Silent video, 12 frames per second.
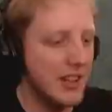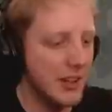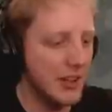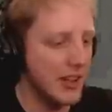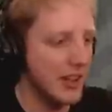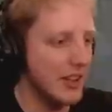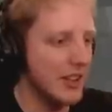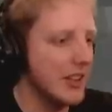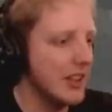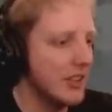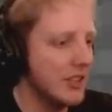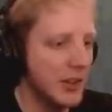Okay.
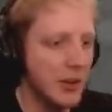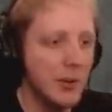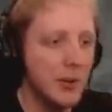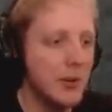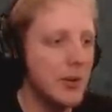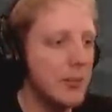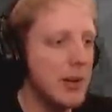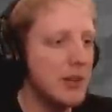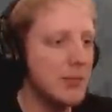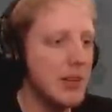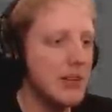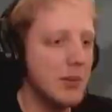So, the
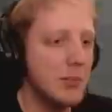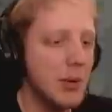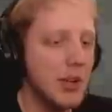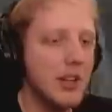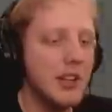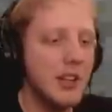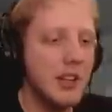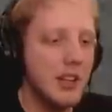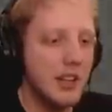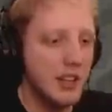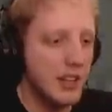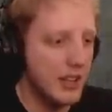best place to put it
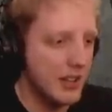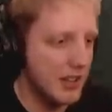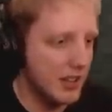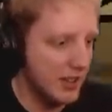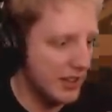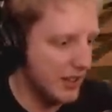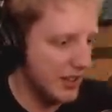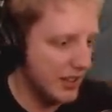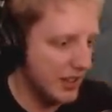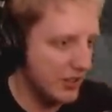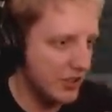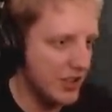
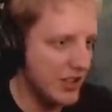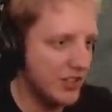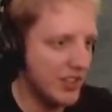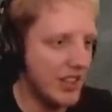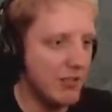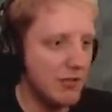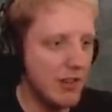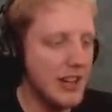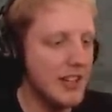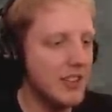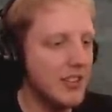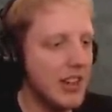is usually set
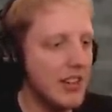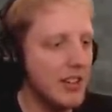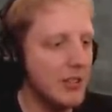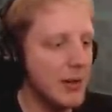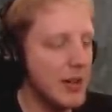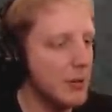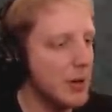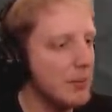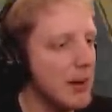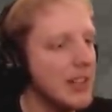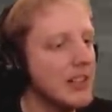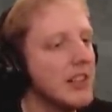right in the center of where you want to
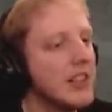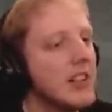mine.